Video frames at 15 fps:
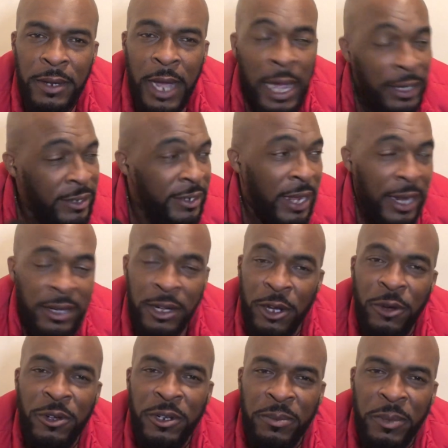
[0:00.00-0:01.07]
I just had to
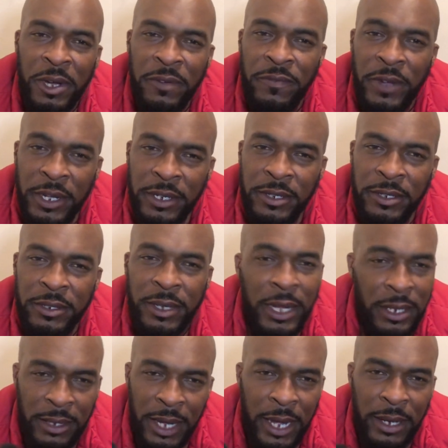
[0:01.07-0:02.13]
go with the motherfucking,
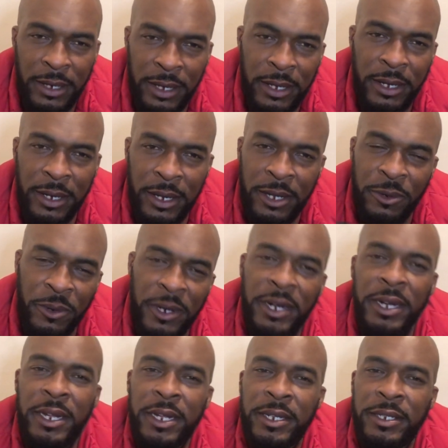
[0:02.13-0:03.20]
hey, nigga, it is what
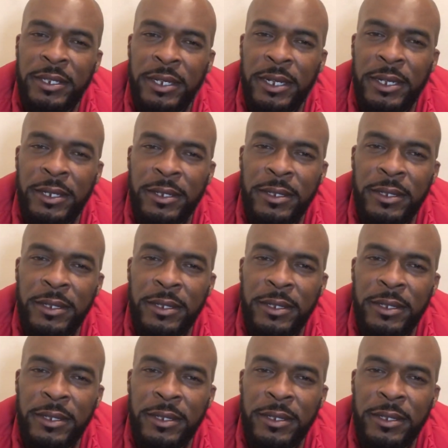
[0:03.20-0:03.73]
it is. Shit.